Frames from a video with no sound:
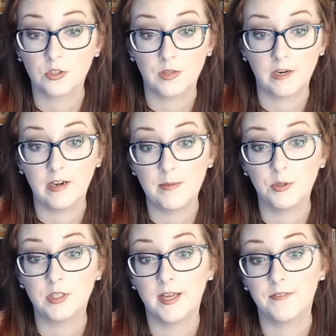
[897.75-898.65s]
so they are
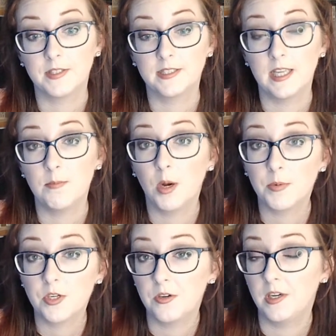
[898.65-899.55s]
able to have the same
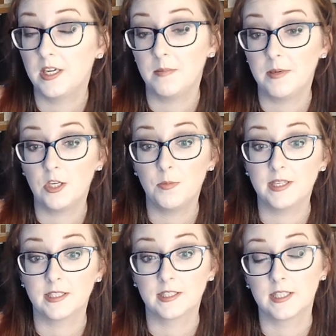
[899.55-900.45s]
opportunity to be
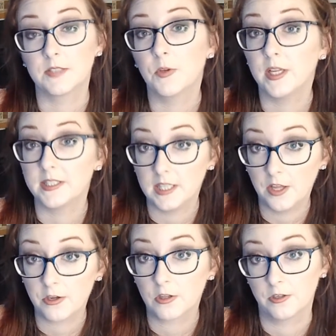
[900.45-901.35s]
as accessible as the
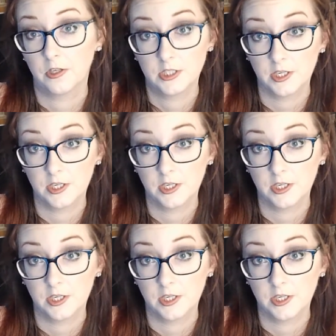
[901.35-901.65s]
other learners in our